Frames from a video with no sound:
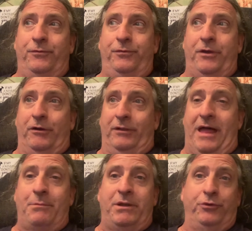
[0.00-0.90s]
Their
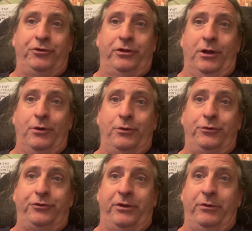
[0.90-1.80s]
lobby was
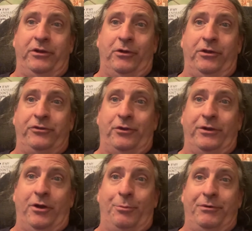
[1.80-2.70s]
closed. It, it, it's only
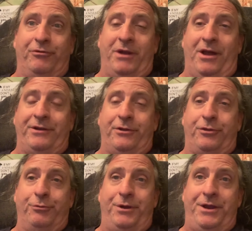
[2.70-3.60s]
open from 9 to
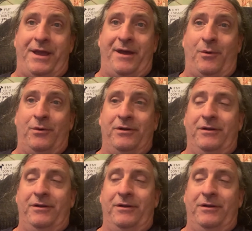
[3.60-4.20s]
3 now.